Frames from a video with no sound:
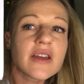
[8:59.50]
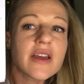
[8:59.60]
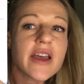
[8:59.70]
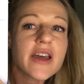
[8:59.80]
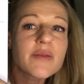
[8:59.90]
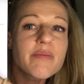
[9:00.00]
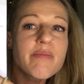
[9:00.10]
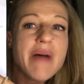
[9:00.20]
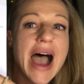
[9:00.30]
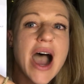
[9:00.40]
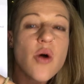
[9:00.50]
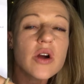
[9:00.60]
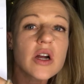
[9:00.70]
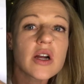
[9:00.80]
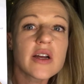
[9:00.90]
and
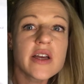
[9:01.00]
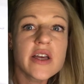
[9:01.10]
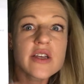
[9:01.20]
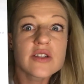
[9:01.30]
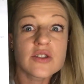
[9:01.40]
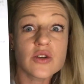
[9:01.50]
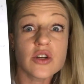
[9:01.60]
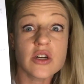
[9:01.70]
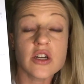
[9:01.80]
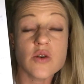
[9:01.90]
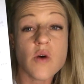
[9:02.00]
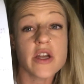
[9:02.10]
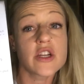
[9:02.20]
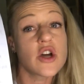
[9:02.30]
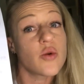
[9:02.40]
power. So you're going to want
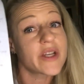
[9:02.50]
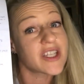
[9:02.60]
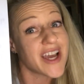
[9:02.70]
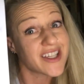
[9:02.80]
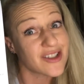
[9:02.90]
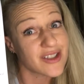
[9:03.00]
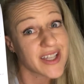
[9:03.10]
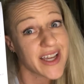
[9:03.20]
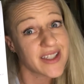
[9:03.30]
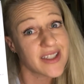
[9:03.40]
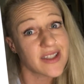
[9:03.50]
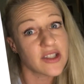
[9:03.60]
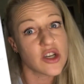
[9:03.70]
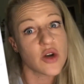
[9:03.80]
to know which exercises go